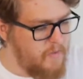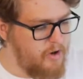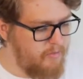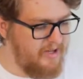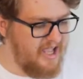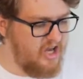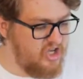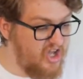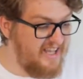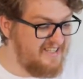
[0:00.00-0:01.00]
probably a
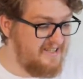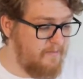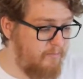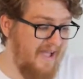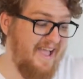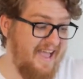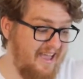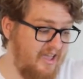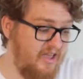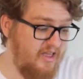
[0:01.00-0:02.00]
nicer
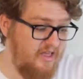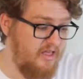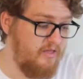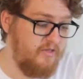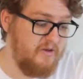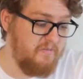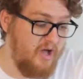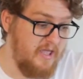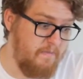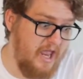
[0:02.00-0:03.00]
bag than
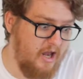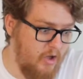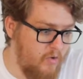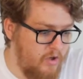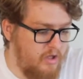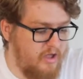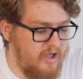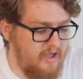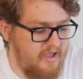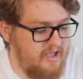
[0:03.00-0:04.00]
my pillow.
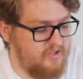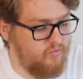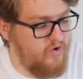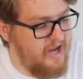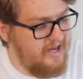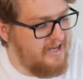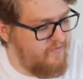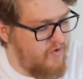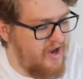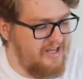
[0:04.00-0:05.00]
Uh, it's
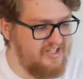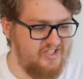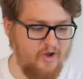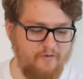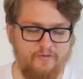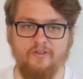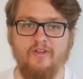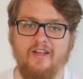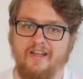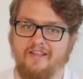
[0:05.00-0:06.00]
really, really soft.
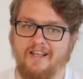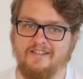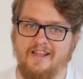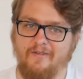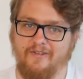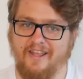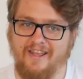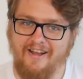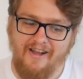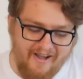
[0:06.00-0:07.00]
That's lovely.
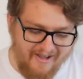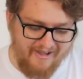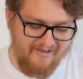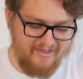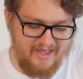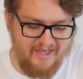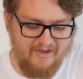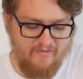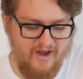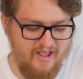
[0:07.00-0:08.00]
Ah, they, they
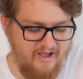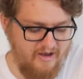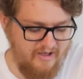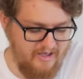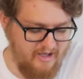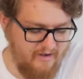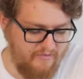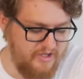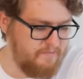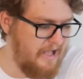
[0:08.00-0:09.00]
really are looking
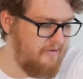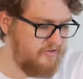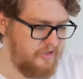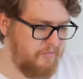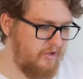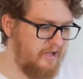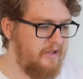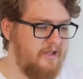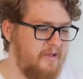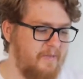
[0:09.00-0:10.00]
after this power supply,
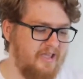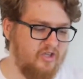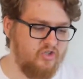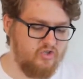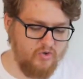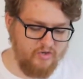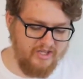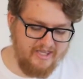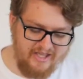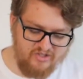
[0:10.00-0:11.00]
making sure that
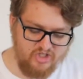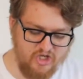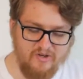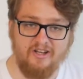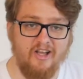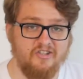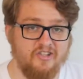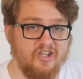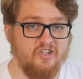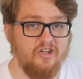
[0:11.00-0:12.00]
it gets to you in a nice
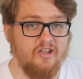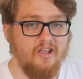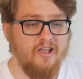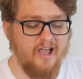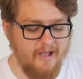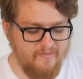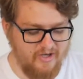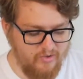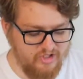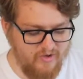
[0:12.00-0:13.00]
condition um,
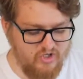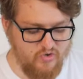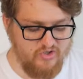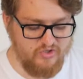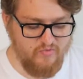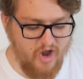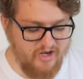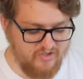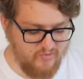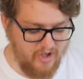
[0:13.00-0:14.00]
and also enjoys the
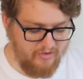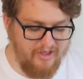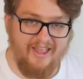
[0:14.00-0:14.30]
ride as well.